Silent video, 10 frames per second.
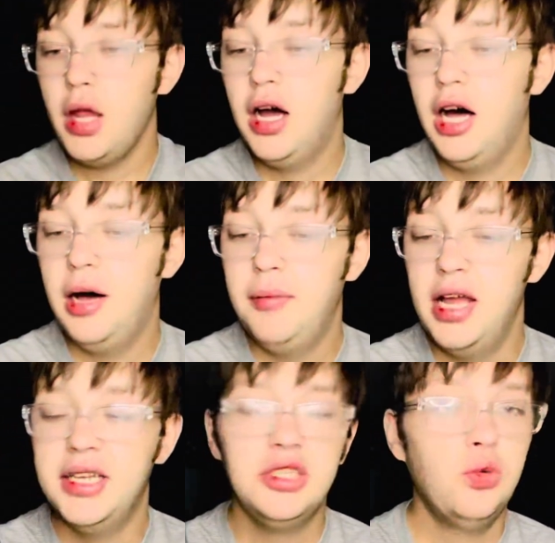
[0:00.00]
um,
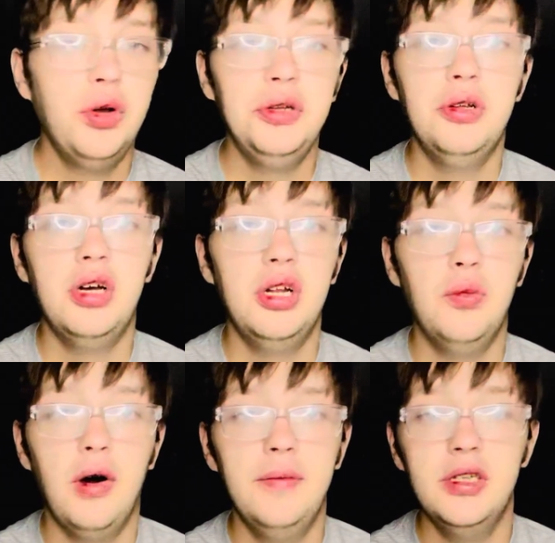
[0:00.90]
it's really good
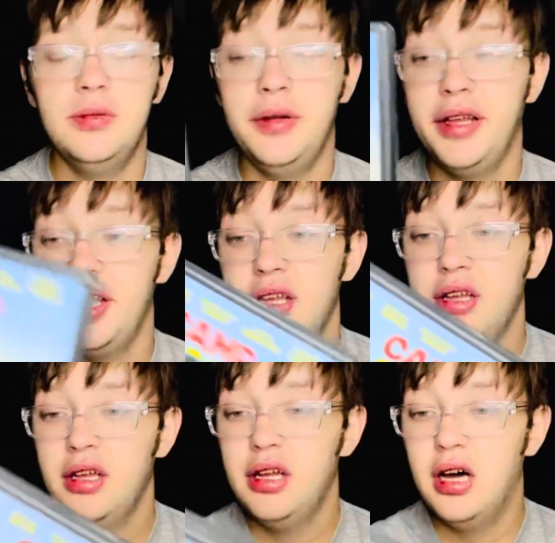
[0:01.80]
about this movie.
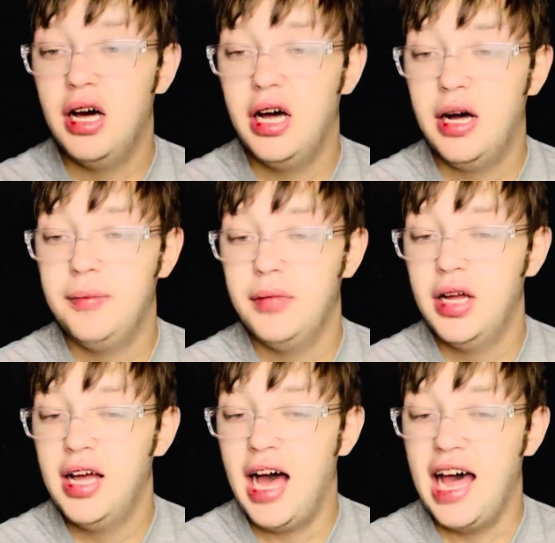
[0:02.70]
Um,
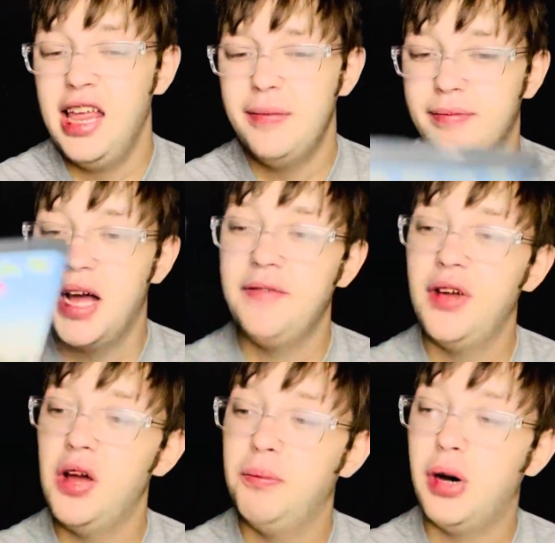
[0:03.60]
I think my
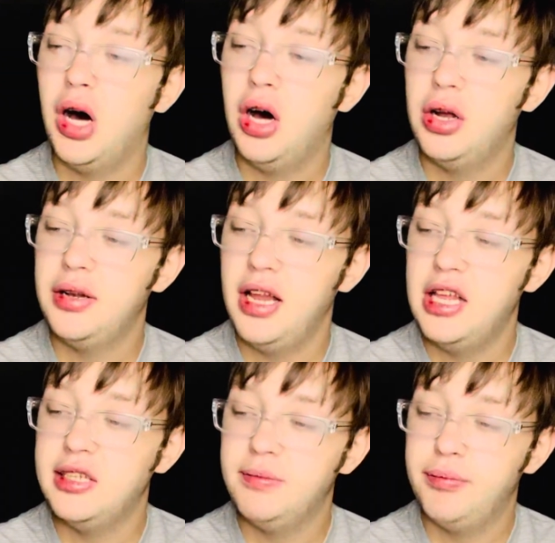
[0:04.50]
favorite part
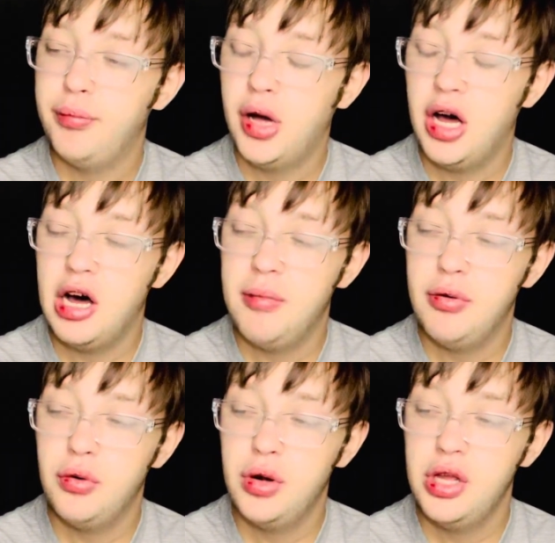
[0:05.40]
is
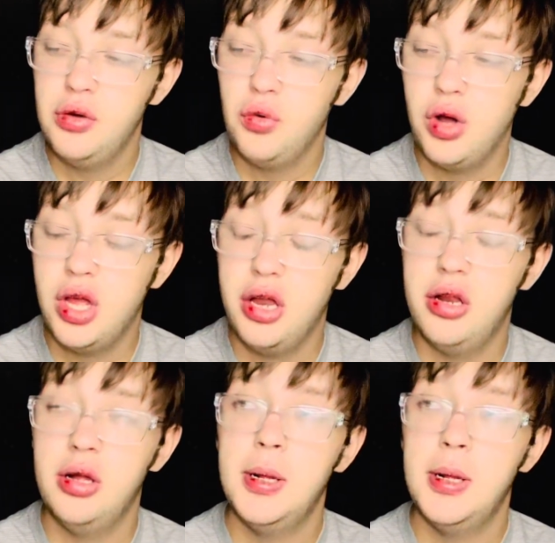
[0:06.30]
probably when